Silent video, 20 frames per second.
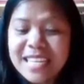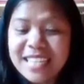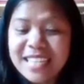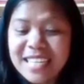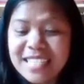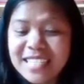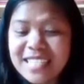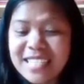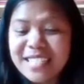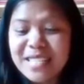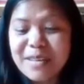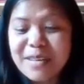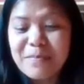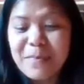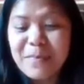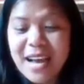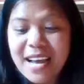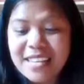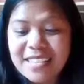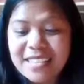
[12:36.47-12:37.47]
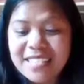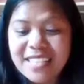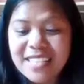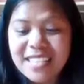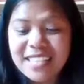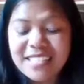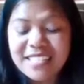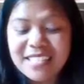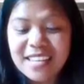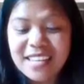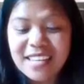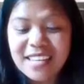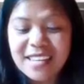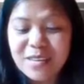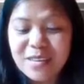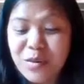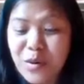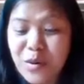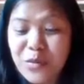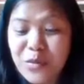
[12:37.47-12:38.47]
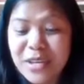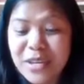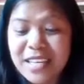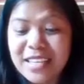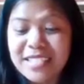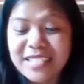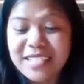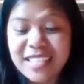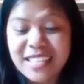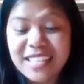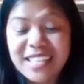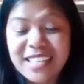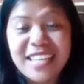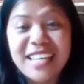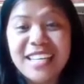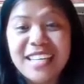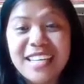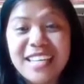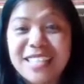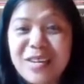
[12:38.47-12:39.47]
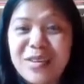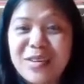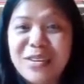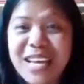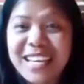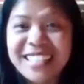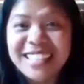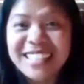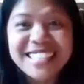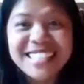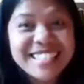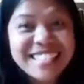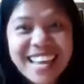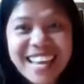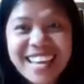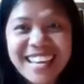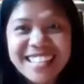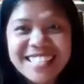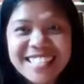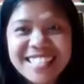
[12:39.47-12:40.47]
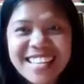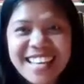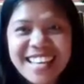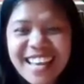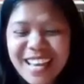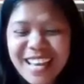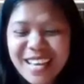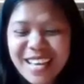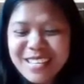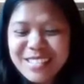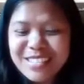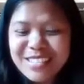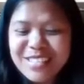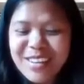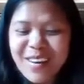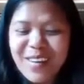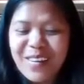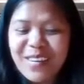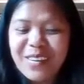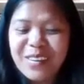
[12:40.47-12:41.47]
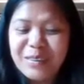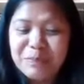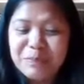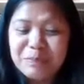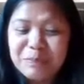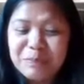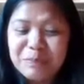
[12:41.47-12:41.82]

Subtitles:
This is the fastest growing city in the United States. So,